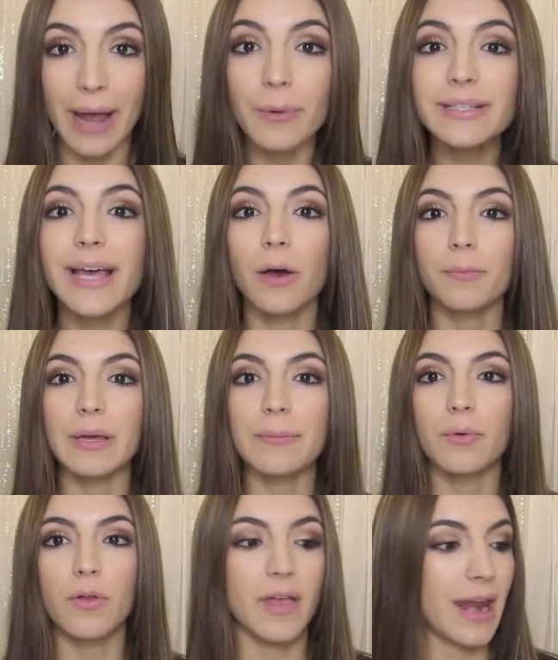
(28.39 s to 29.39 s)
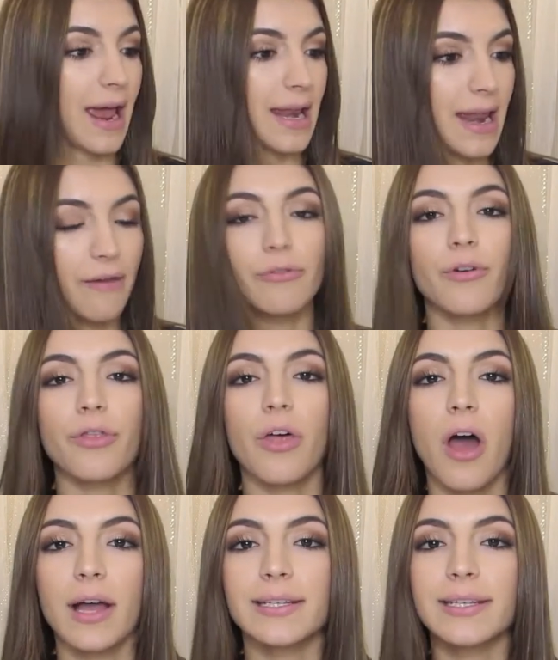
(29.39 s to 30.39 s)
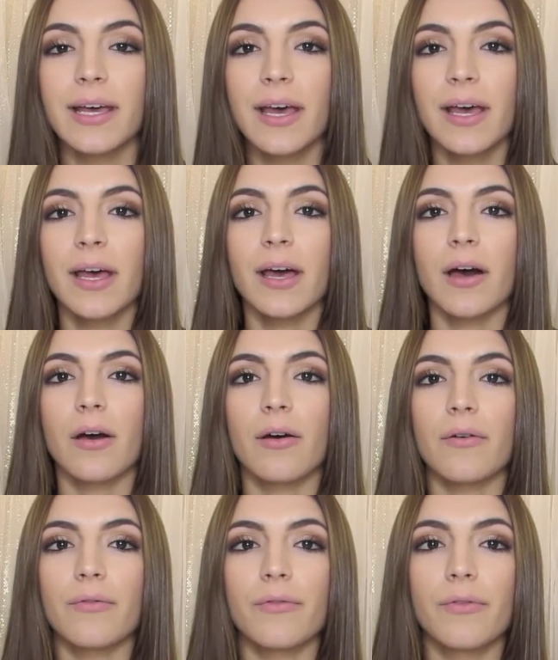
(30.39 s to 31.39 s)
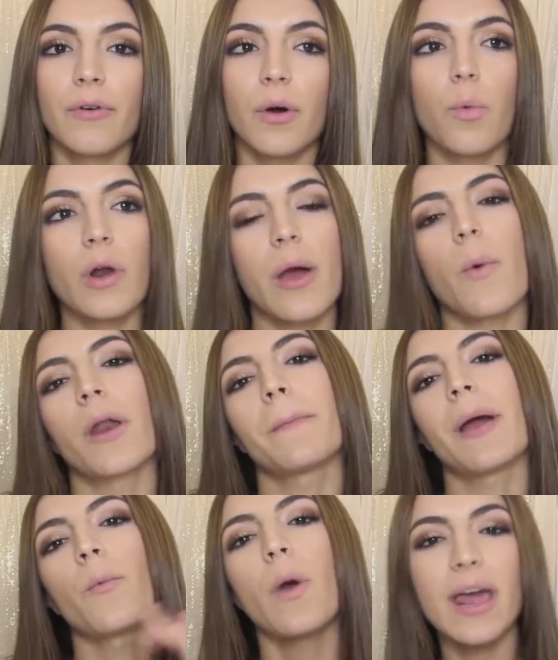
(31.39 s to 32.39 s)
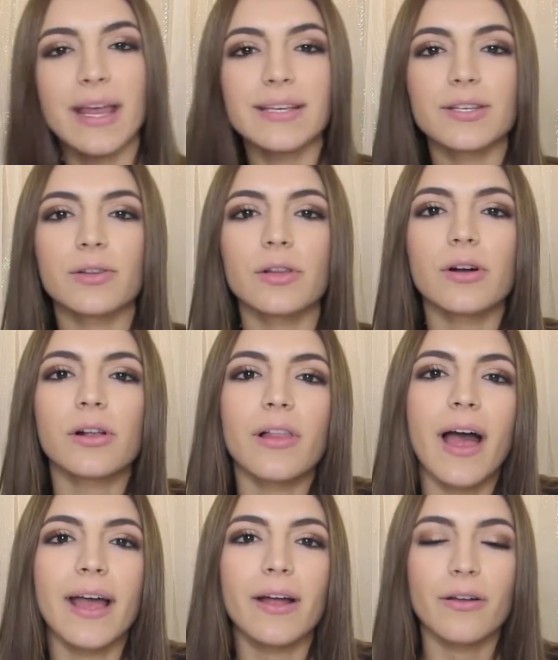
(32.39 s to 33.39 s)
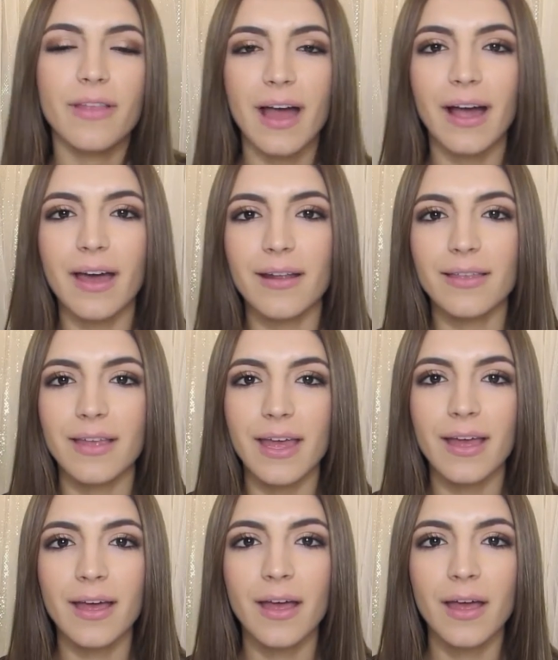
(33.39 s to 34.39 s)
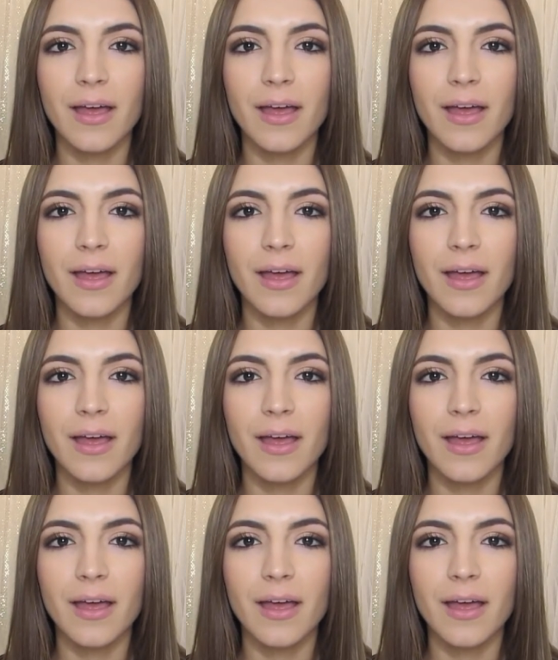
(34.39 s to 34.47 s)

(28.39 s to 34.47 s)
I would tell people that I never thought of what I wanted my wedding to look like or that kind of thing.